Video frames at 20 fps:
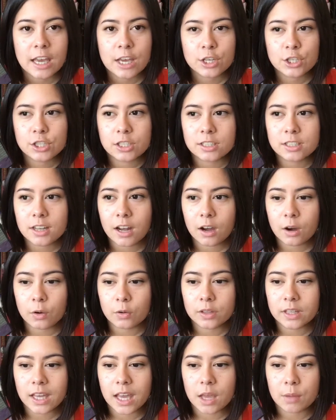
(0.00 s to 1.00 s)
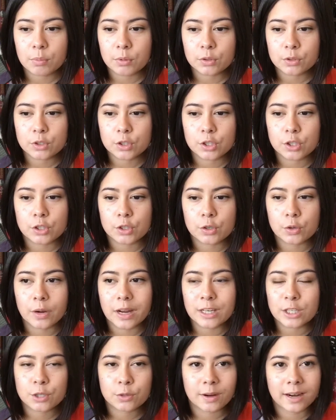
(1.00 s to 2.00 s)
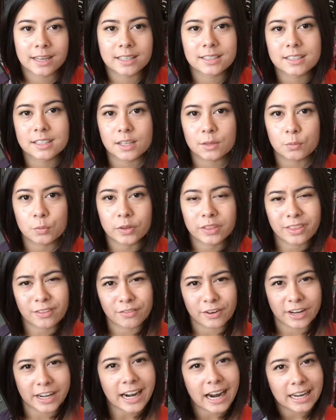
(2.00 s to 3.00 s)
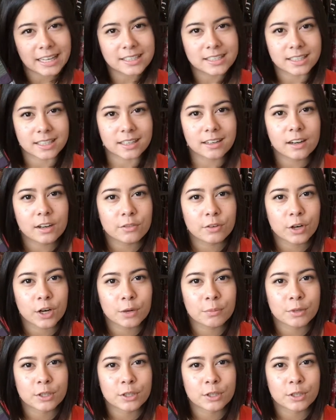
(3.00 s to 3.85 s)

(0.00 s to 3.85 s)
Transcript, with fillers: She's not only able to entrance them with the very idea of her,